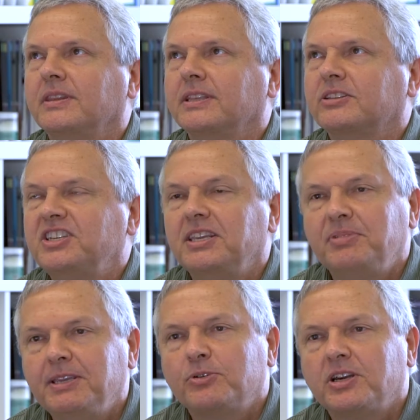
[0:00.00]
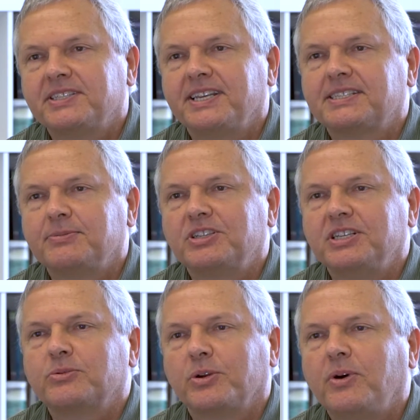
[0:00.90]
The GMP process, which
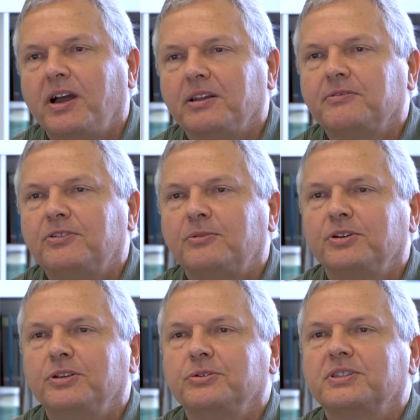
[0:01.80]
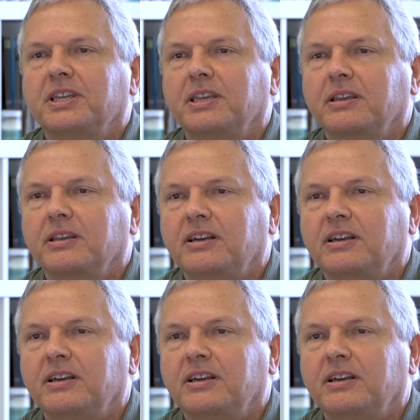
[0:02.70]
is required for producing